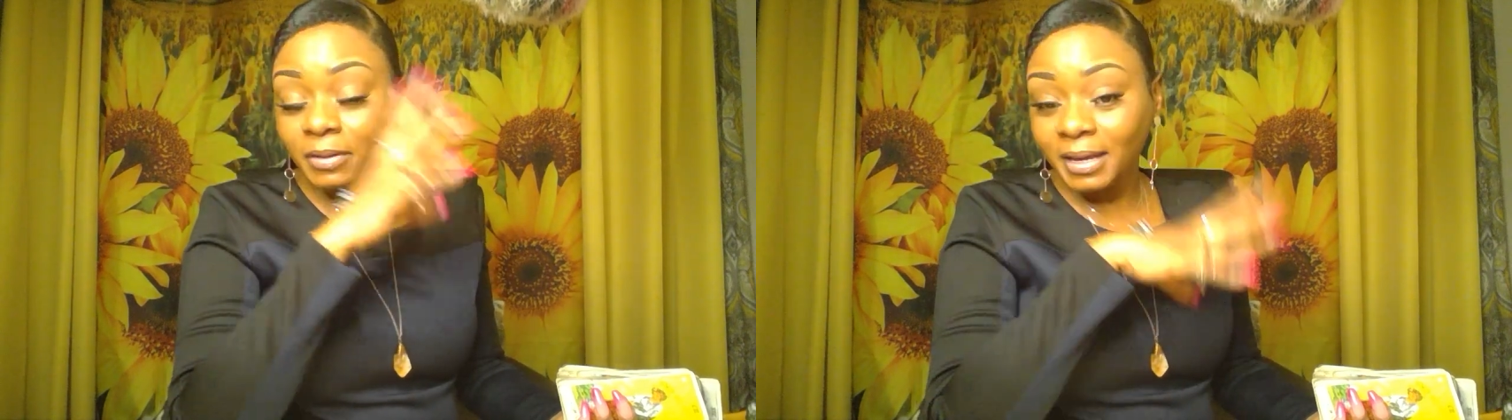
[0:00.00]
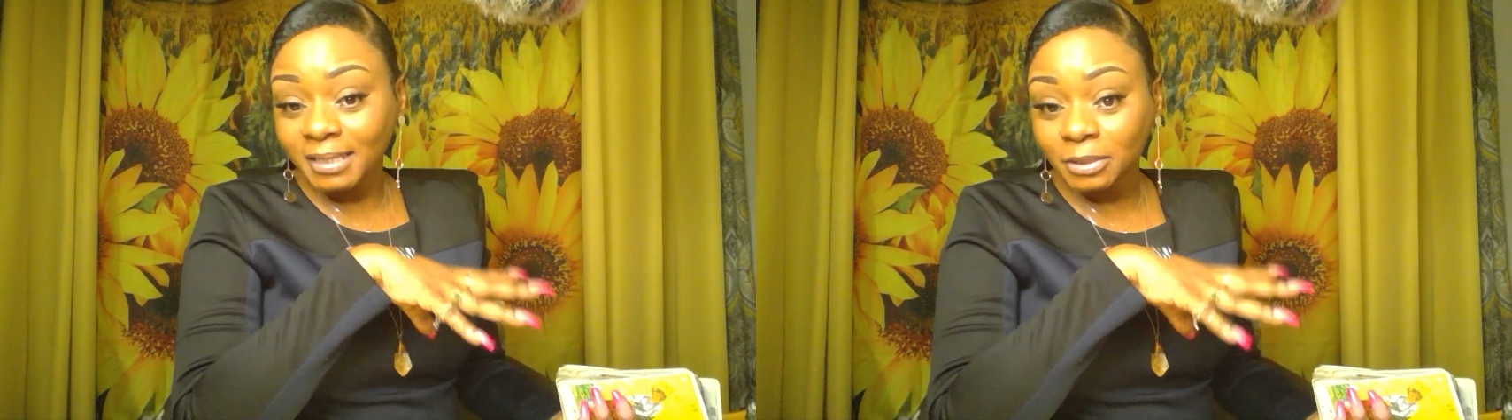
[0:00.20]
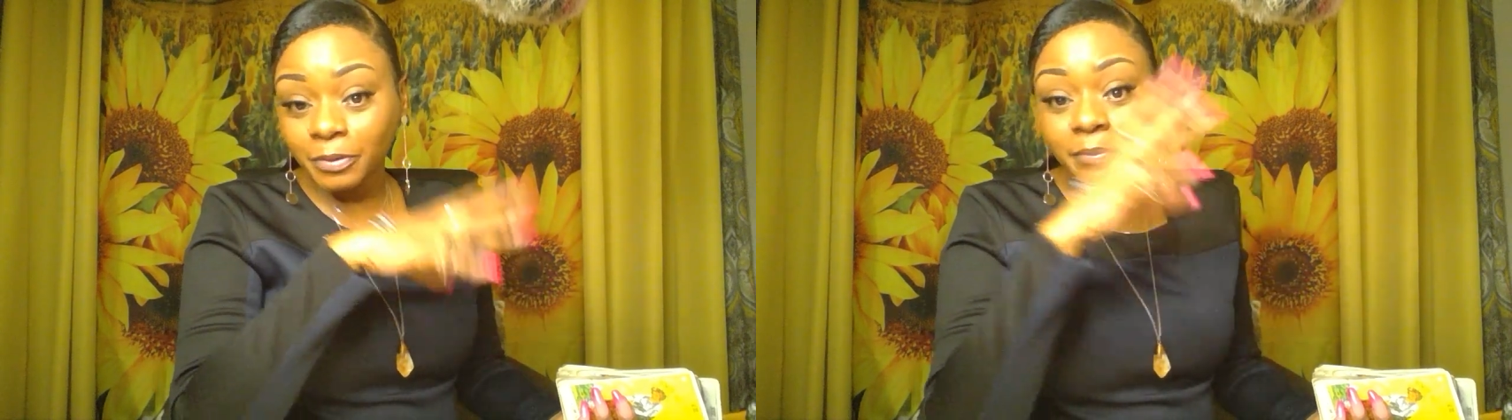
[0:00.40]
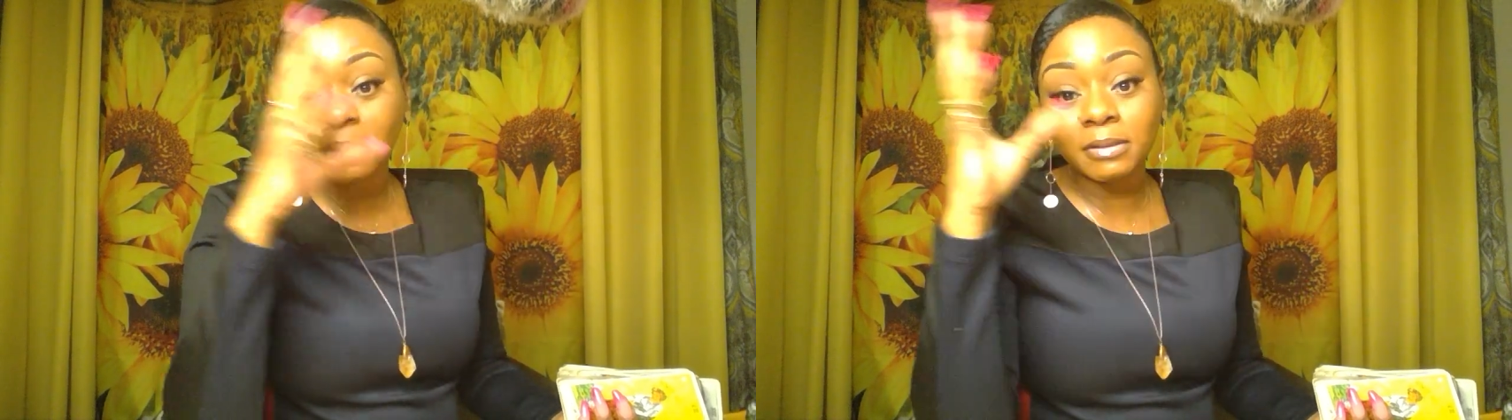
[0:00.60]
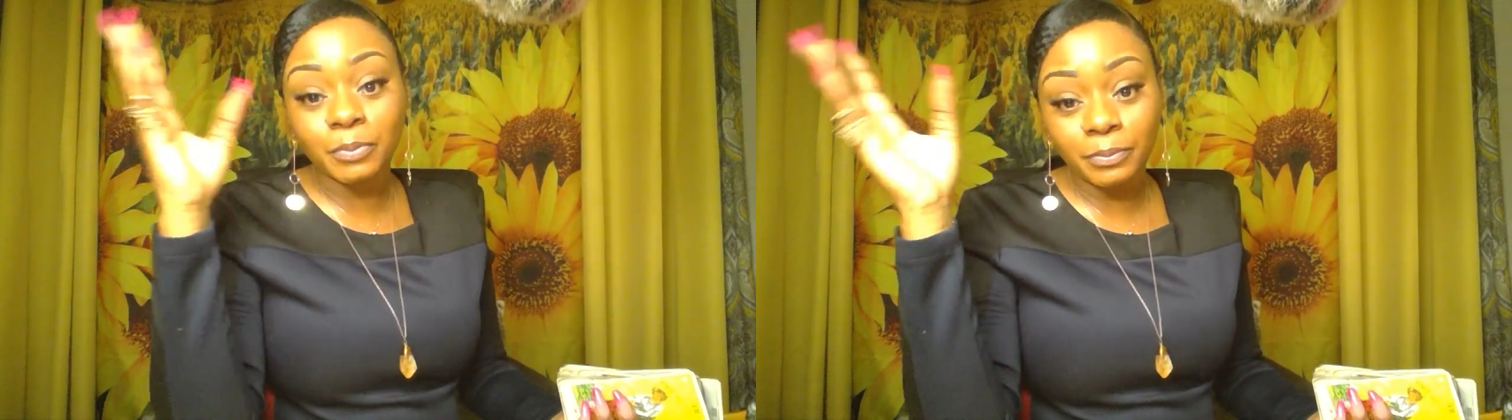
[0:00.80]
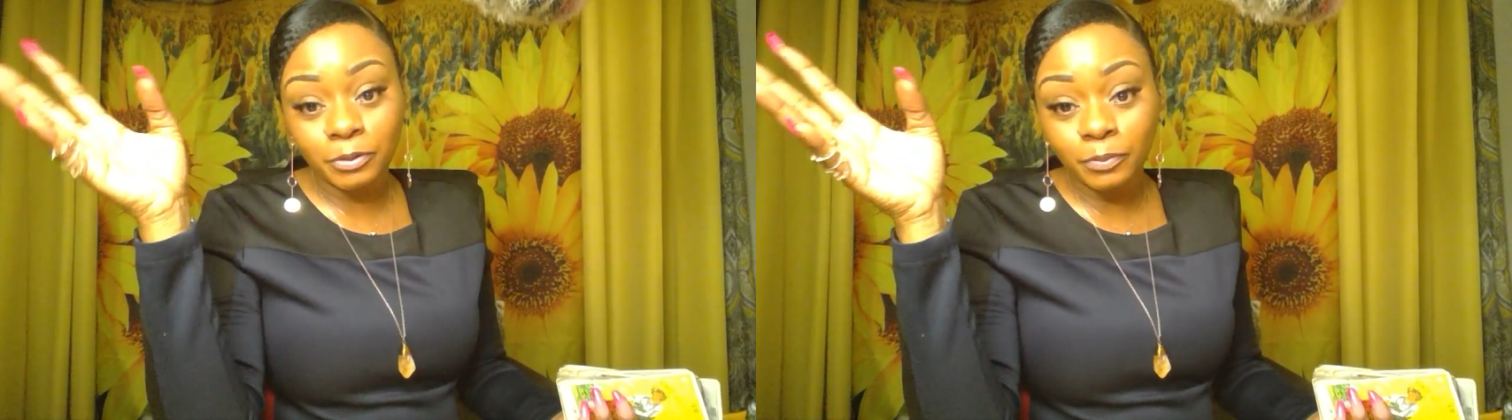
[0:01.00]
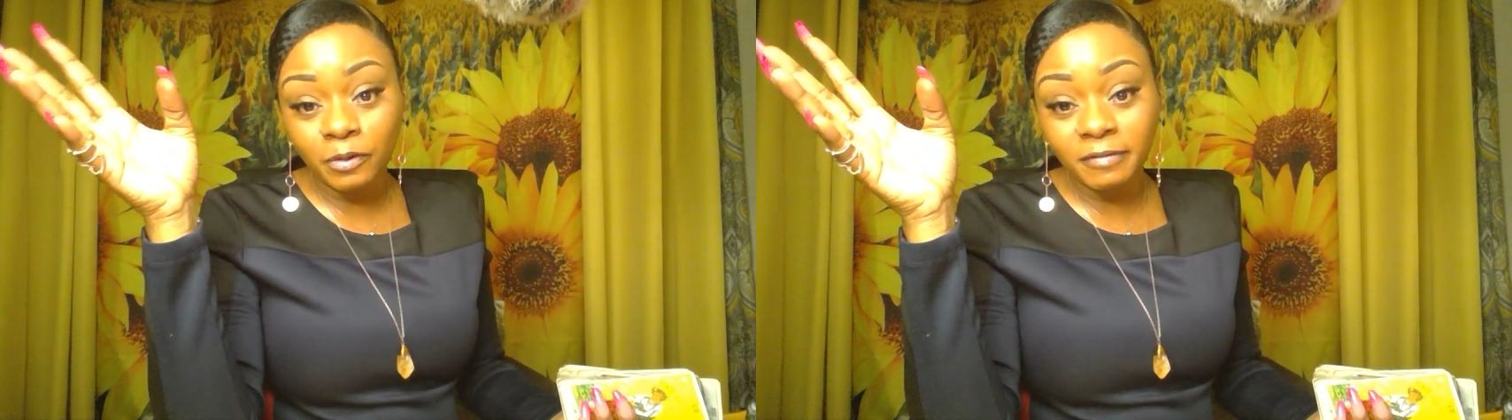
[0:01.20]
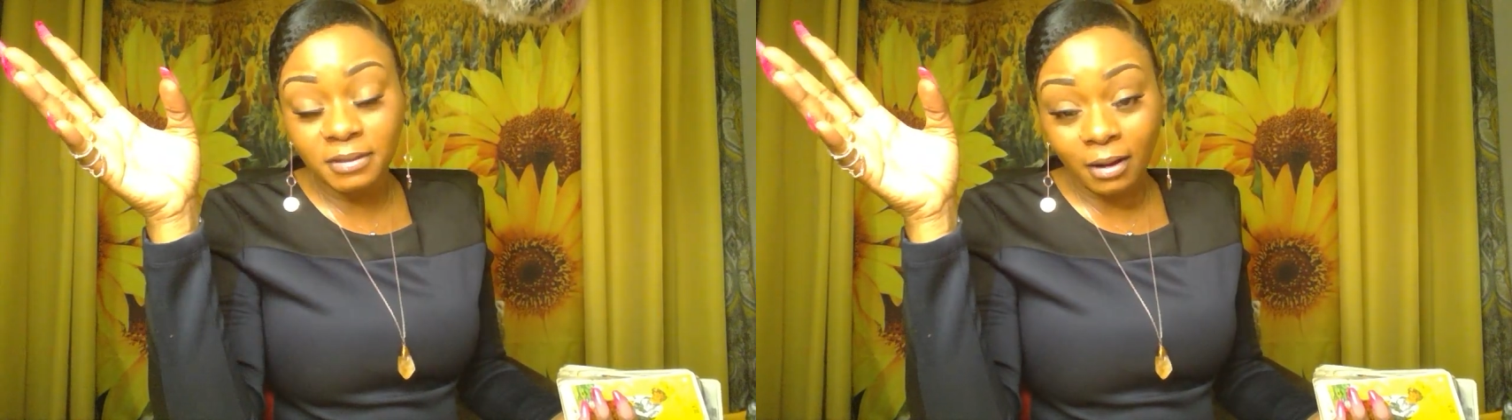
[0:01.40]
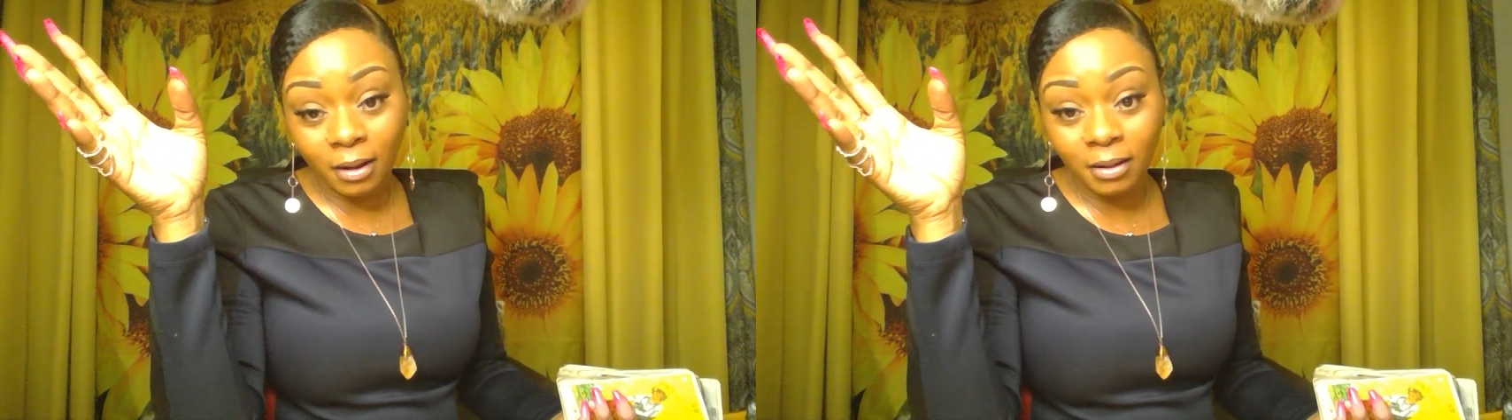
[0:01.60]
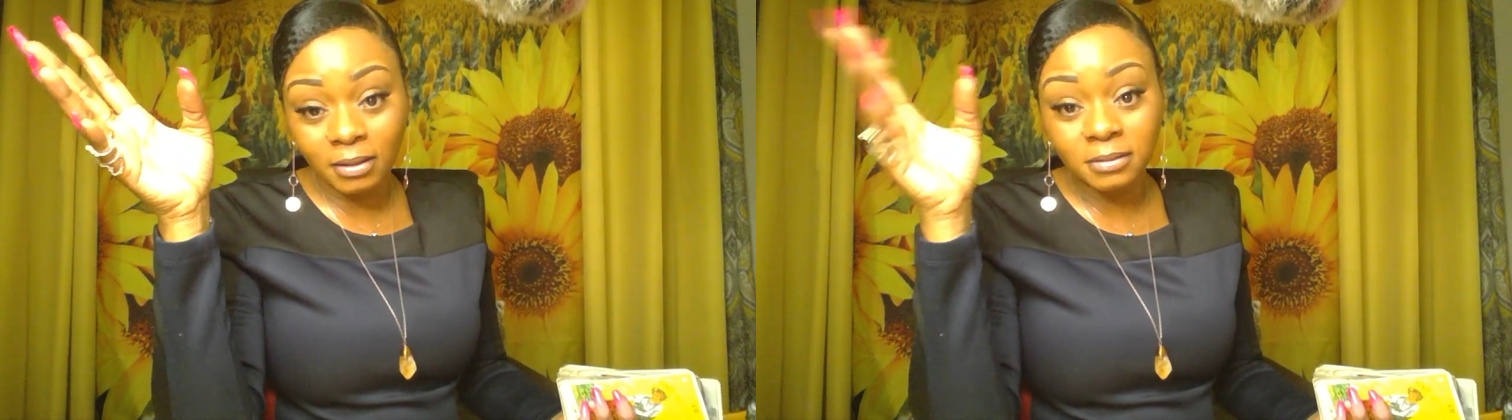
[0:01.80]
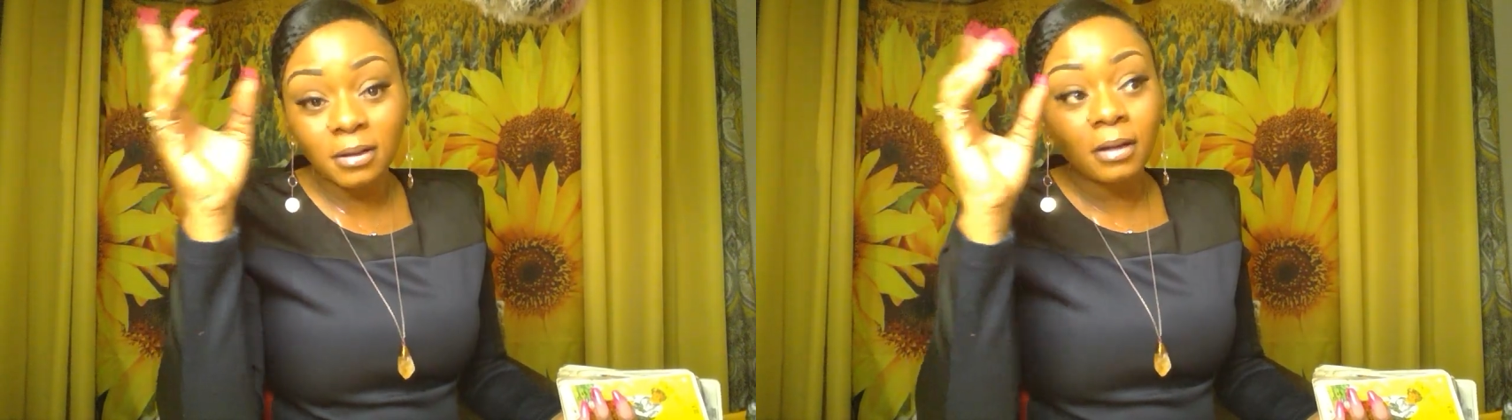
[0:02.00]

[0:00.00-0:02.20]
the last three months when you move into August.